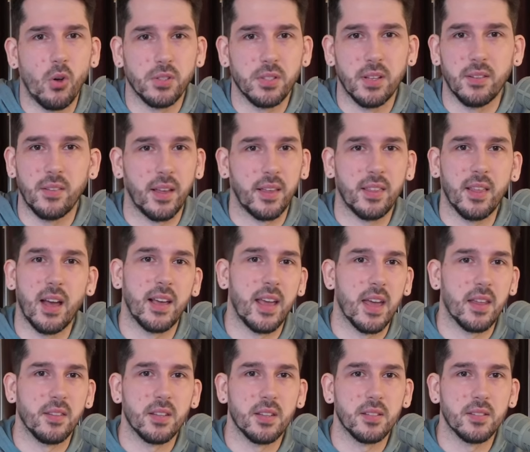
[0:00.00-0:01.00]
Like
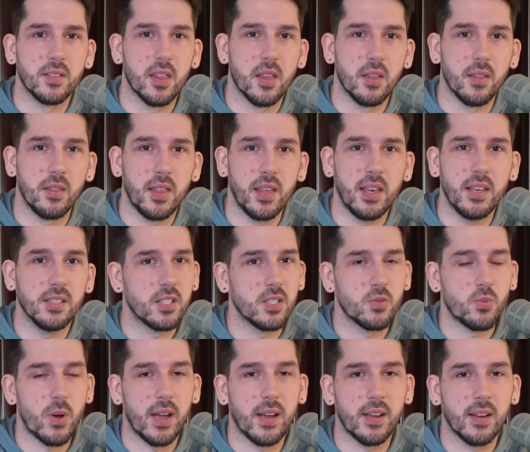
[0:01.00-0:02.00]
again, the
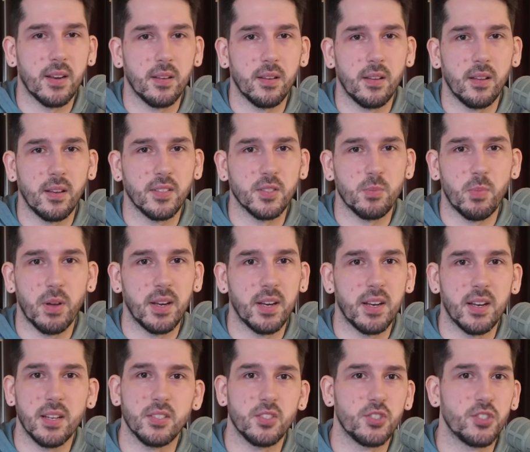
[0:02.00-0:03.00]
easiest way I can explain
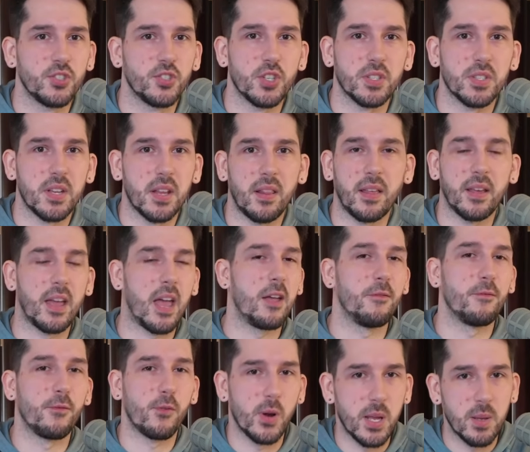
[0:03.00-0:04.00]
it is just a
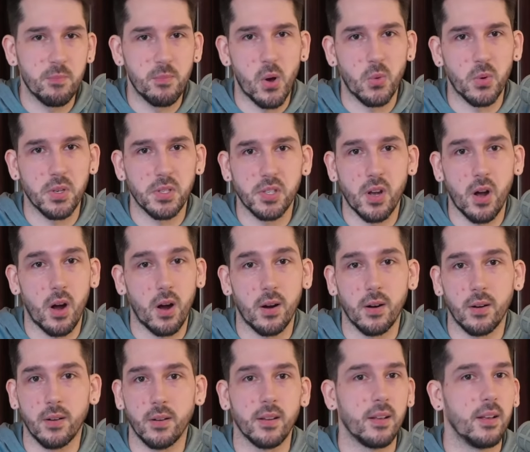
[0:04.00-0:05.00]
free bonus
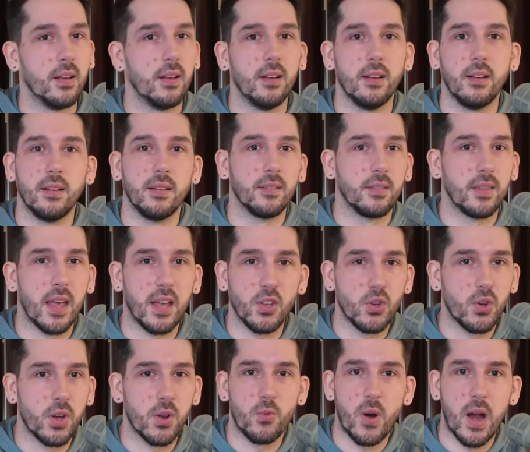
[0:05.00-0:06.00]
card that
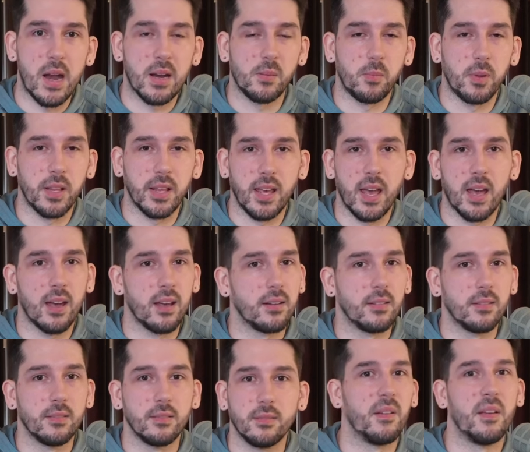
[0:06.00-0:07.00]
you can randomly get
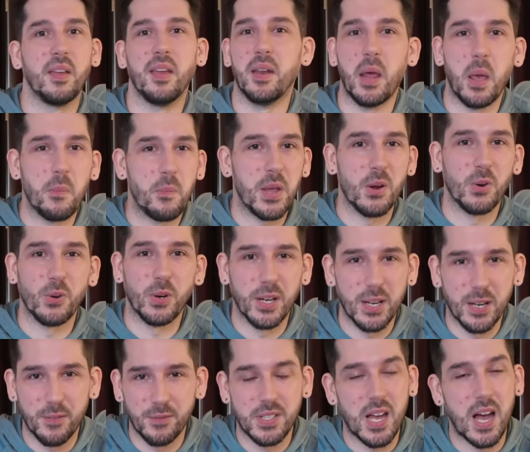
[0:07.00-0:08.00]
in a
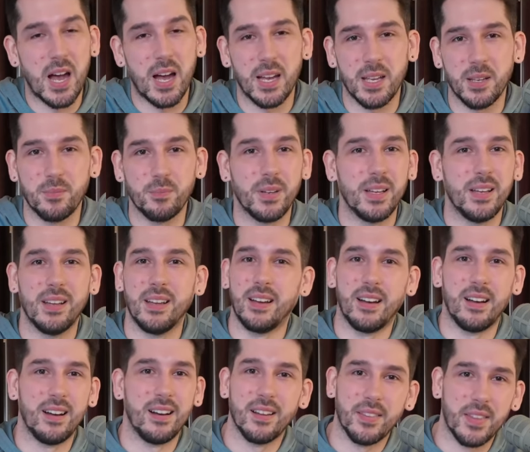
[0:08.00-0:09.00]
period of time
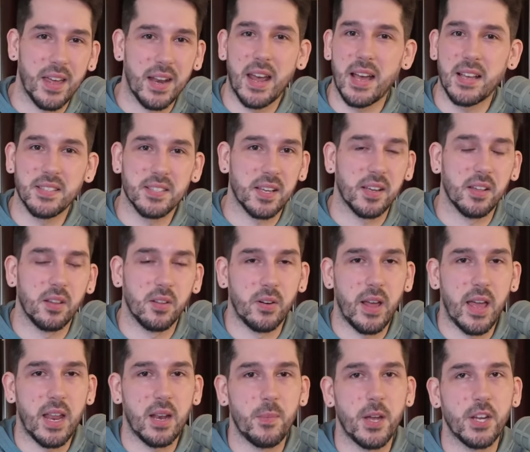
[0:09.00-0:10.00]
that has like a
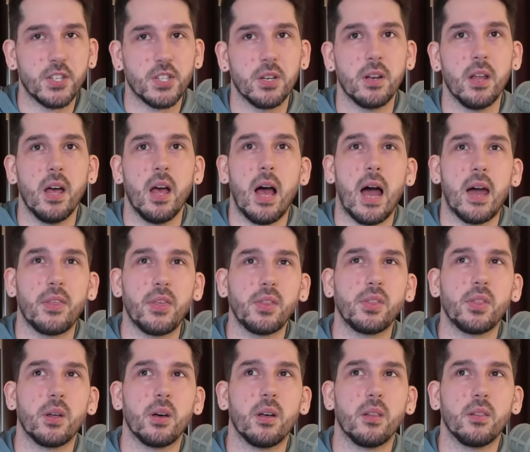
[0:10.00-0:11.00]
little animation. I
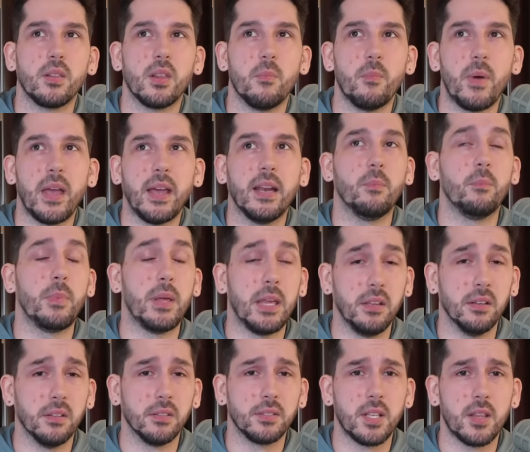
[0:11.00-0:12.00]
think the main
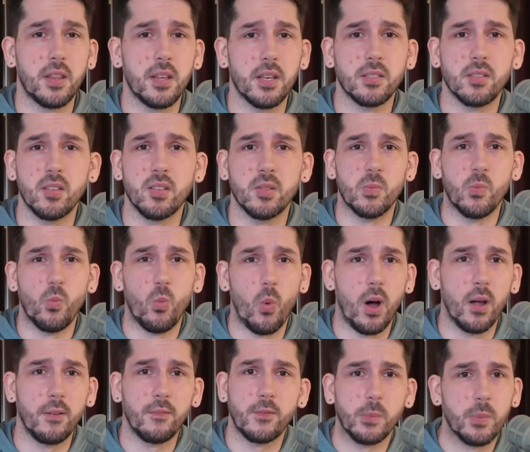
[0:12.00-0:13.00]
appeal to this
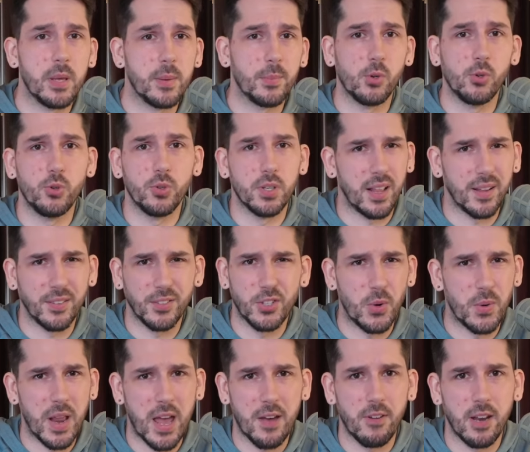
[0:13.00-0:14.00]
one, for people who like
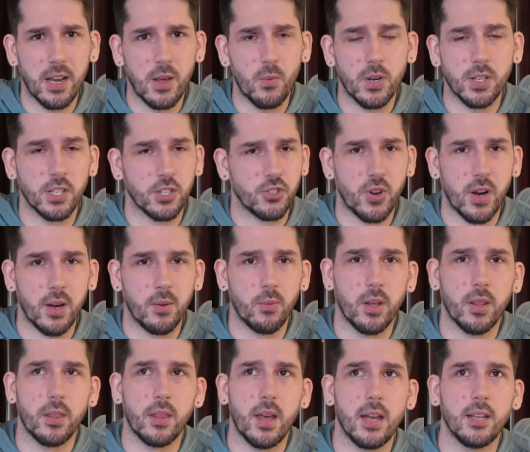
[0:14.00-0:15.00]
don't have anyone to trade
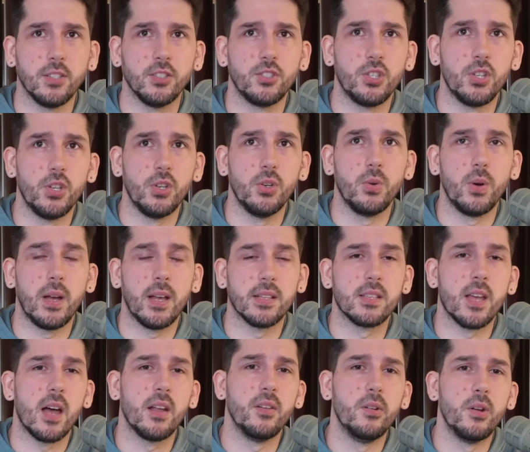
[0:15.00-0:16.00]
with, and 2,
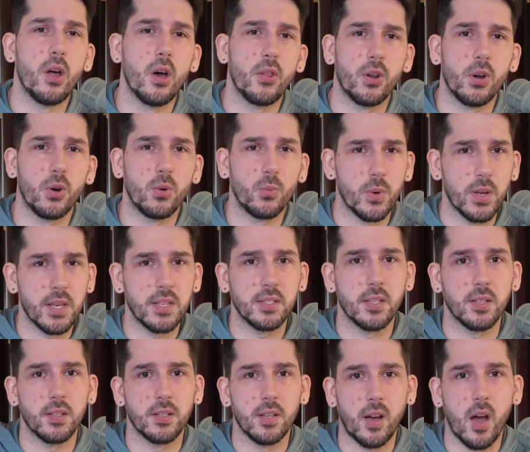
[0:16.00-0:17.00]
it's another
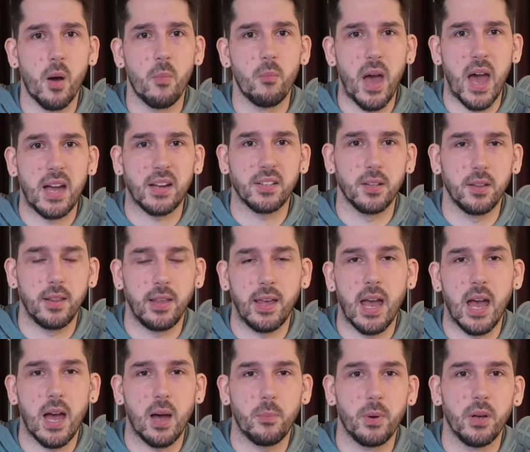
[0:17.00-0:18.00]
reason to come back to the
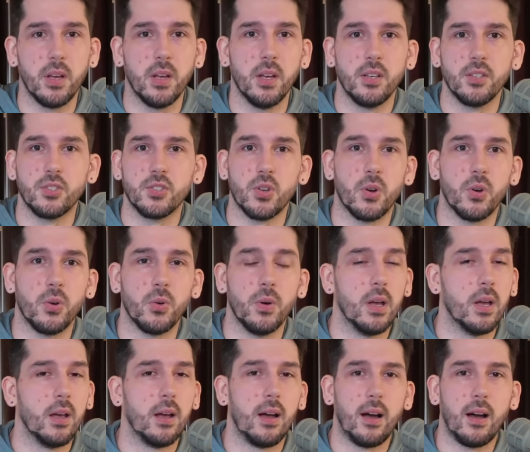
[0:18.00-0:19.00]
app. So
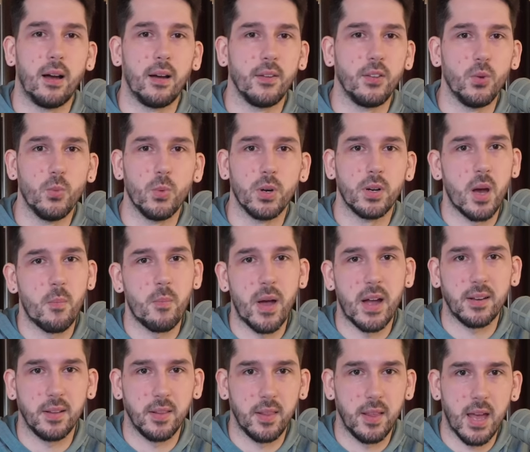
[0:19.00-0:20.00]
you would come
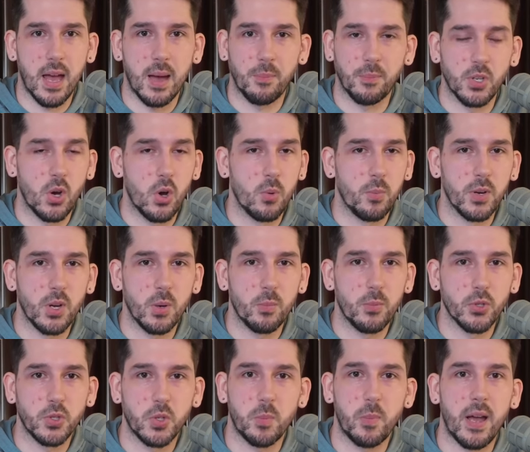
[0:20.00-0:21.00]
back to the app to open your
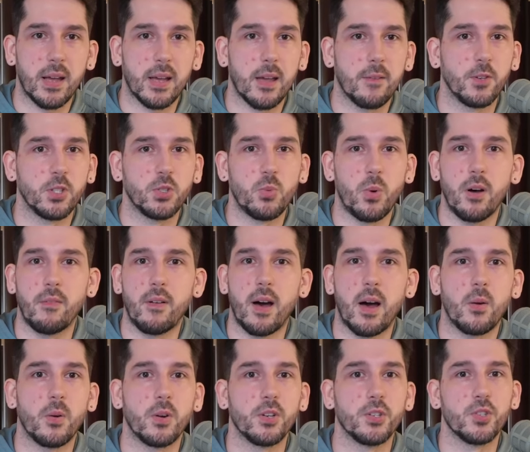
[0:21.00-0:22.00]
booster pack every 12
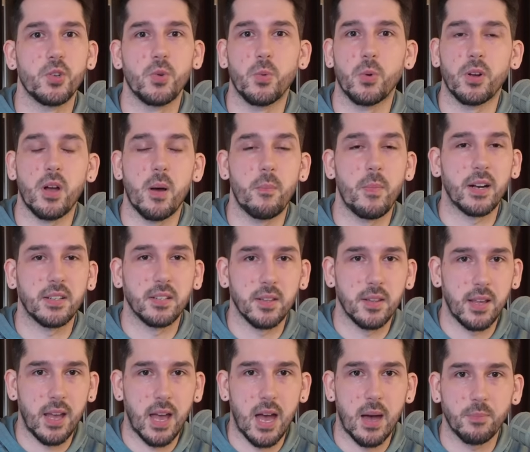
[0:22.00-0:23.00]
hours. You would come back to
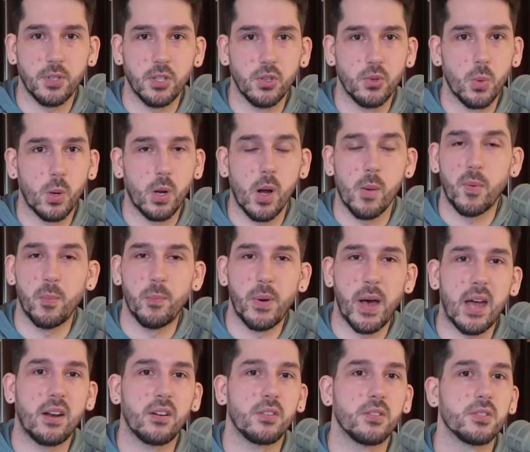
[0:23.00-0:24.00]
the app to do a couple
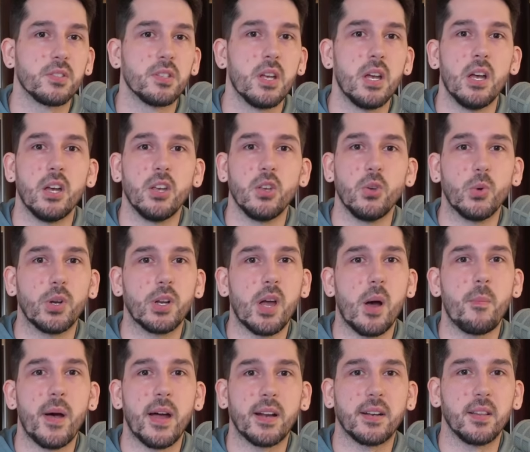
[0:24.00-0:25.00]
battles. You would
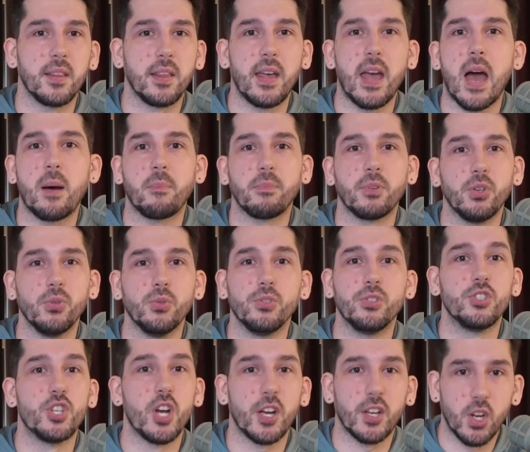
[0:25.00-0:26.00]
come back to the app to
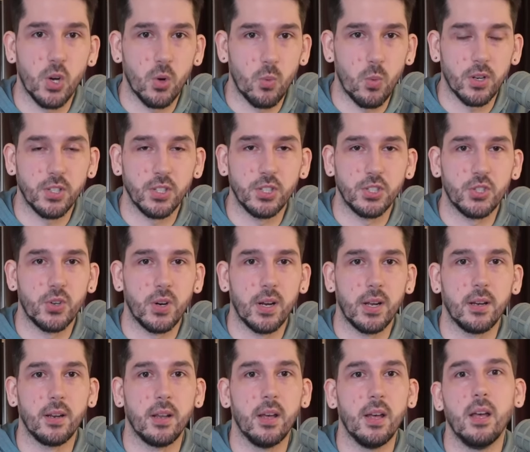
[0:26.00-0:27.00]
check your Wonder
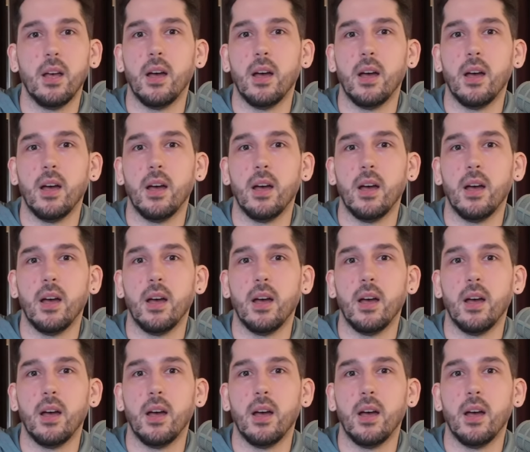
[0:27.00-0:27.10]
Trade.